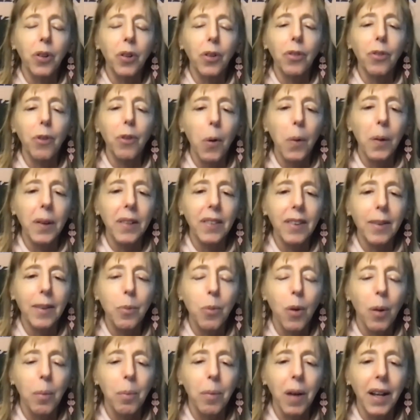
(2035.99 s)
or throw in some
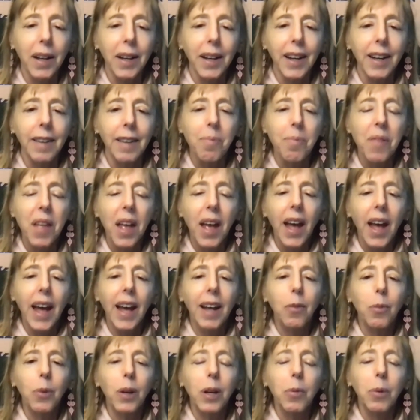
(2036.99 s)
more money
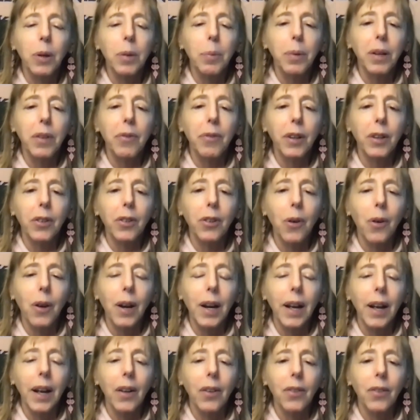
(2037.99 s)
and we would be
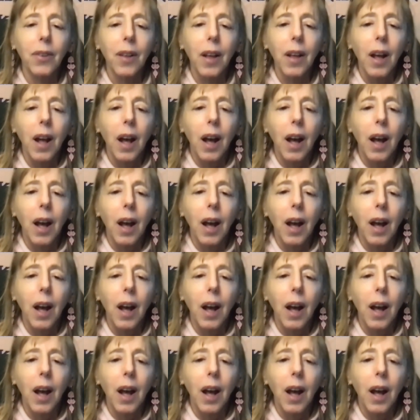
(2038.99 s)
victorious.